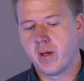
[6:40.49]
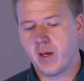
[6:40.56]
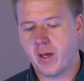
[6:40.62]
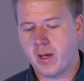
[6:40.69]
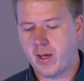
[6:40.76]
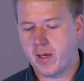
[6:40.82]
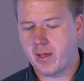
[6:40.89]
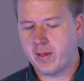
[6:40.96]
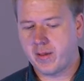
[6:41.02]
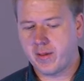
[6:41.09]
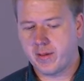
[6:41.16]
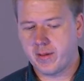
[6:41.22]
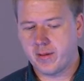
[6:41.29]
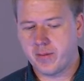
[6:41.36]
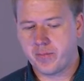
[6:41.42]
And
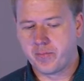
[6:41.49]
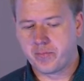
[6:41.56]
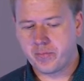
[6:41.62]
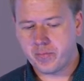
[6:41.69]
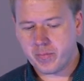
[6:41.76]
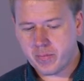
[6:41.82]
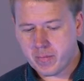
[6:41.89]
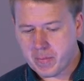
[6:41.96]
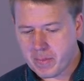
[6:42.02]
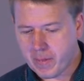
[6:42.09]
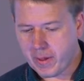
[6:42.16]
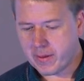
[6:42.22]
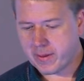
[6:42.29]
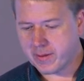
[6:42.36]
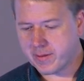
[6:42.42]

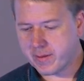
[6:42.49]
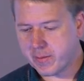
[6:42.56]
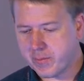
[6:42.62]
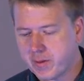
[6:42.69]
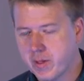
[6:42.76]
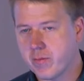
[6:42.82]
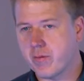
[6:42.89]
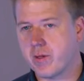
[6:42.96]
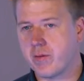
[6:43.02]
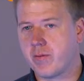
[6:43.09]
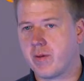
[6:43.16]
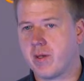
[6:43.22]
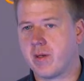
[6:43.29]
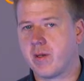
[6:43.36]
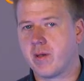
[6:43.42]
that's something what
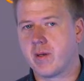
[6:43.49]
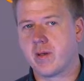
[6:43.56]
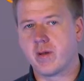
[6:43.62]
we